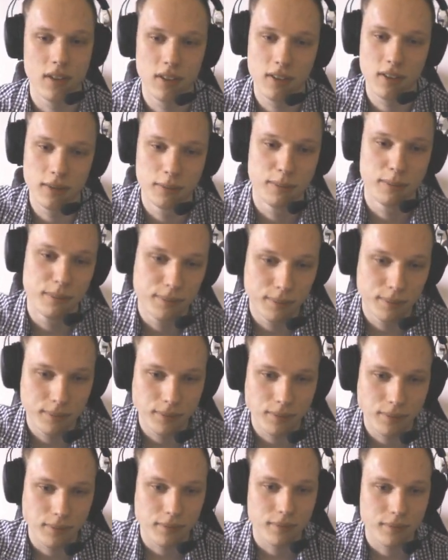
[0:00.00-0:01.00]

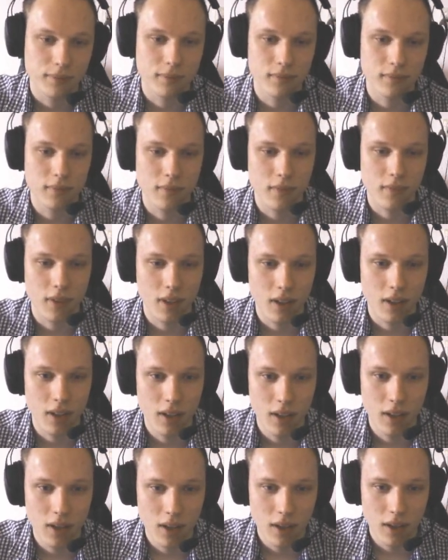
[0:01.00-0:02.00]

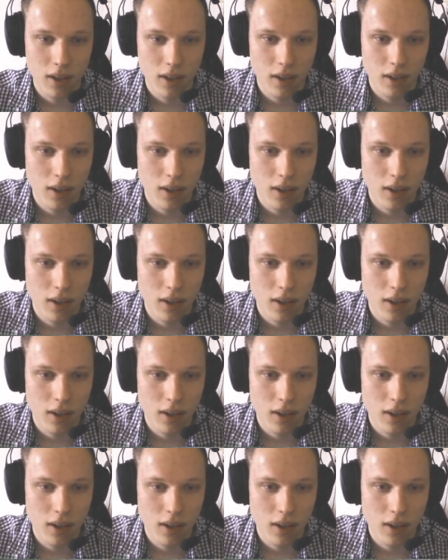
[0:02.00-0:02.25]
Nothing is said.